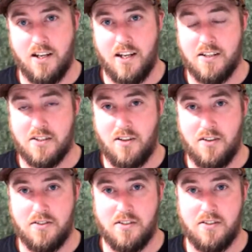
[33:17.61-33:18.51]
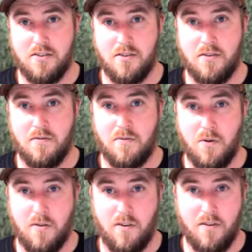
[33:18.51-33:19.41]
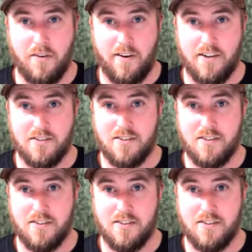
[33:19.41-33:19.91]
gets closer to 45 degrees.